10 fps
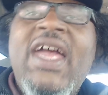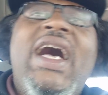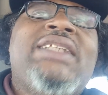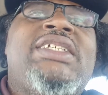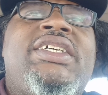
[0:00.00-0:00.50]

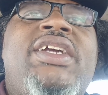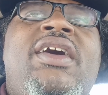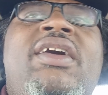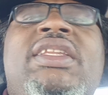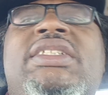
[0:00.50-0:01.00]
I tell y'all
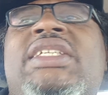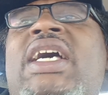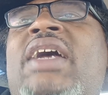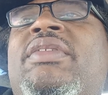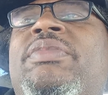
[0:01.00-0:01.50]
all the
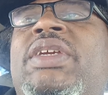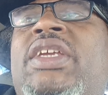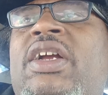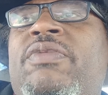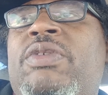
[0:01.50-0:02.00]
time to be
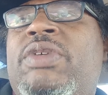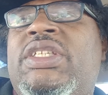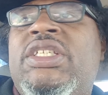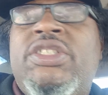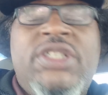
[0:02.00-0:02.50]
careful with
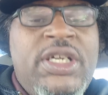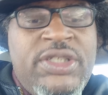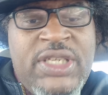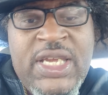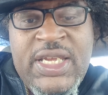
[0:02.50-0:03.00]
these
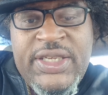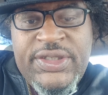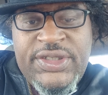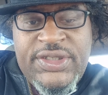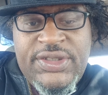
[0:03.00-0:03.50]
church
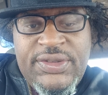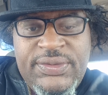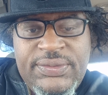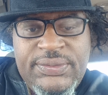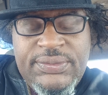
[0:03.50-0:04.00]
guys
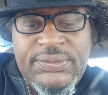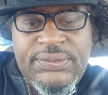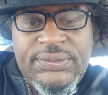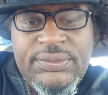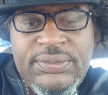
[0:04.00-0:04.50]

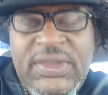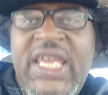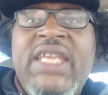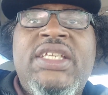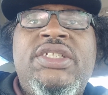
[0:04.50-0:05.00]

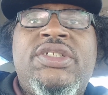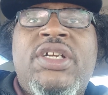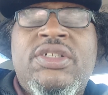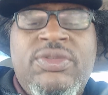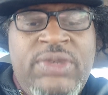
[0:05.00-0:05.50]
and these
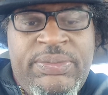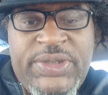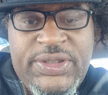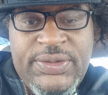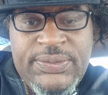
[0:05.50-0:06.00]
church women.